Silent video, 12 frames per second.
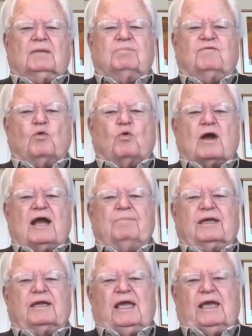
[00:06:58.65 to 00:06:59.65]
Before I
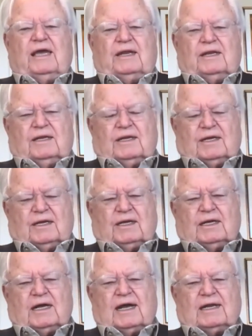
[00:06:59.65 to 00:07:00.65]
begin,
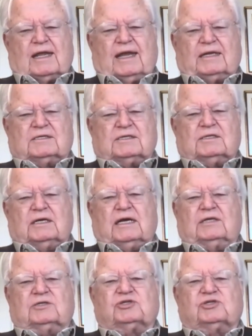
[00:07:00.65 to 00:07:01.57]
I'd like to